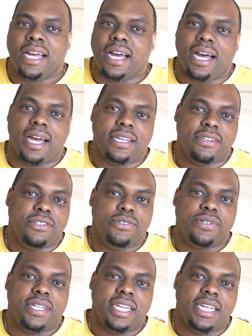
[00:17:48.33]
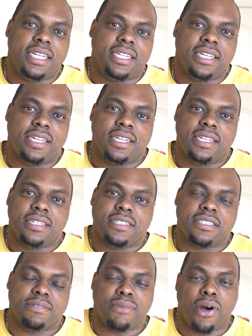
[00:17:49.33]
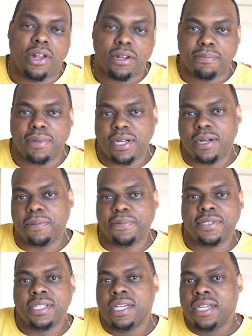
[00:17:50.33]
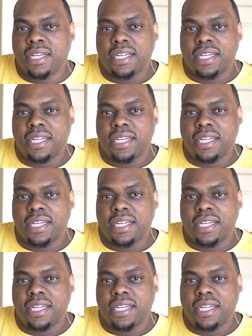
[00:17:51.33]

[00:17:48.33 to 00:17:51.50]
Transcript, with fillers: Uh, you do need smaller bulbs.